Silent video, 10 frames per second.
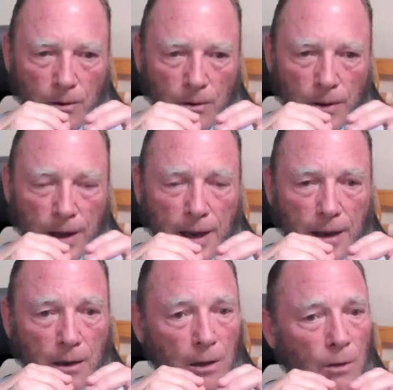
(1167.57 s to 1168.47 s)
they
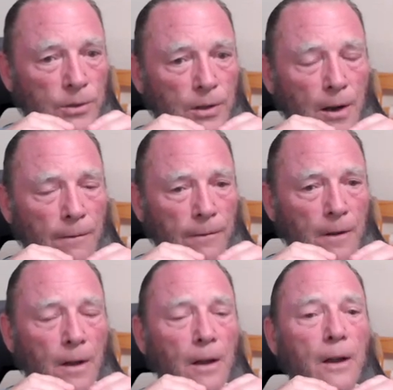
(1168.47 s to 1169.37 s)
get close enough
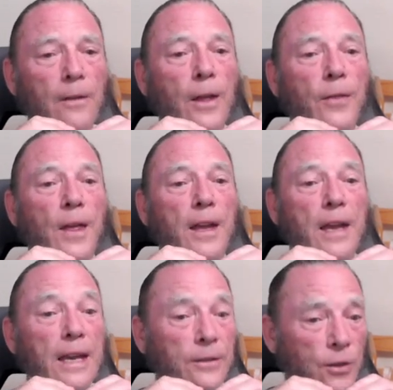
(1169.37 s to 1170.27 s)
that they
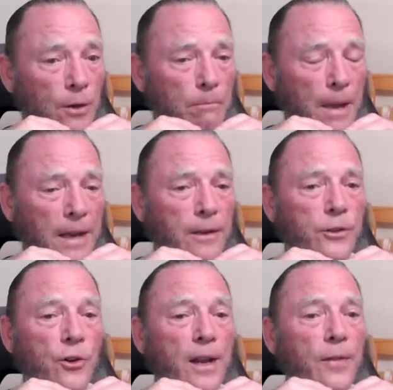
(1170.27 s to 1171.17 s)

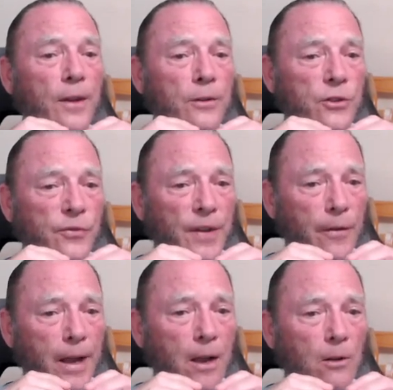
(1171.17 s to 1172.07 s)
interpenetrate their
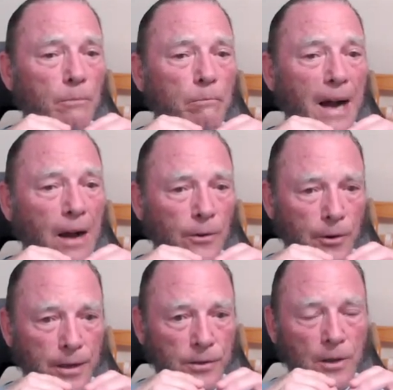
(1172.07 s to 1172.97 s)
spherical
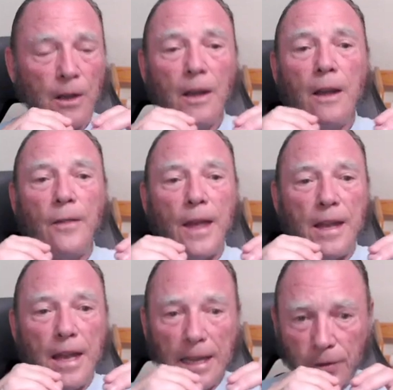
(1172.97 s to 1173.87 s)
boundaries.
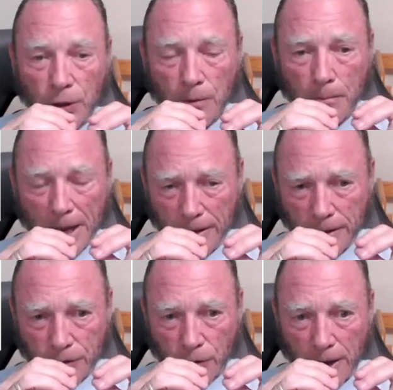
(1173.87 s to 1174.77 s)
They
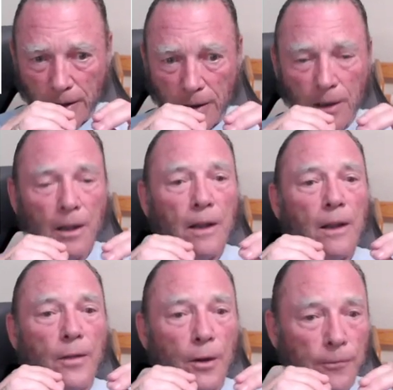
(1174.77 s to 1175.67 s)
interpenetrate
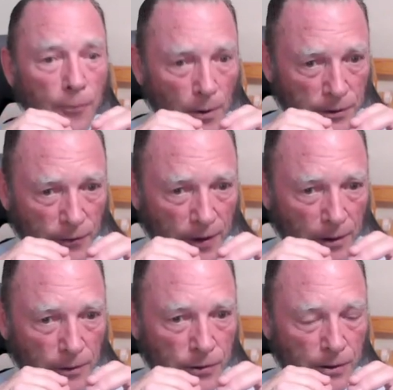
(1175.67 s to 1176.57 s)
their force
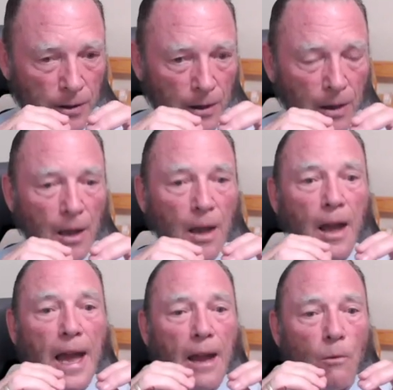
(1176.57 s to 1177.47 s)
fields,
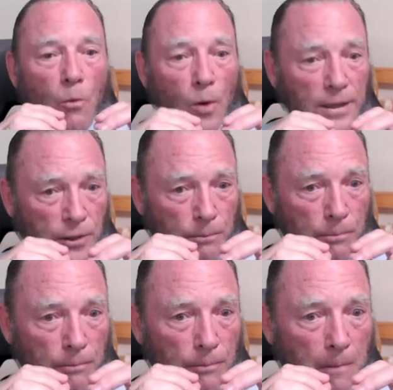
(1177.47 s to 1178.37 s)
at which
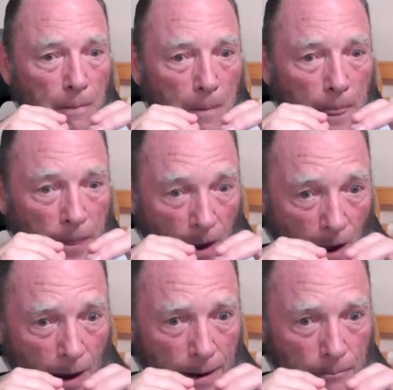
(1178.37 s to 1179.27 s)

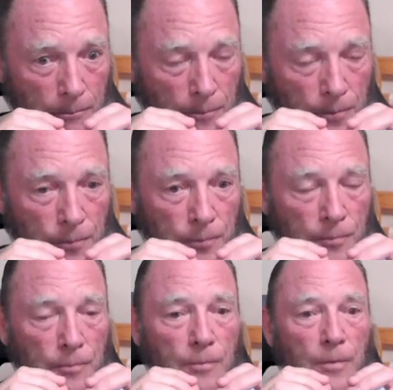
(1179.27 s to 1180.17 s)
time
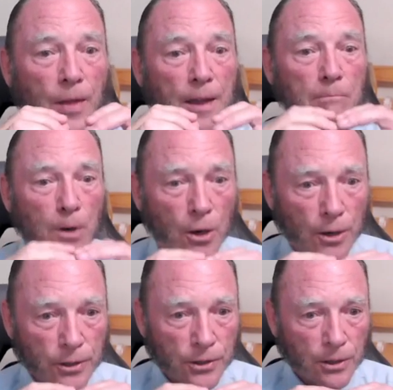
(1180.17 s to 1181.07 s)
they
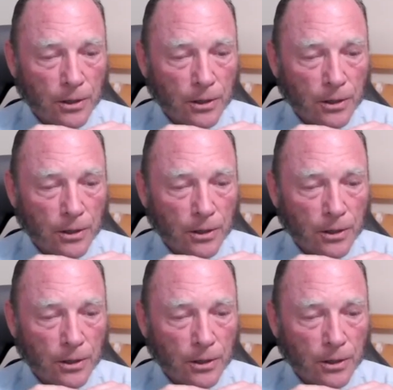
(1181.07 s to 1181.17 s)
merge.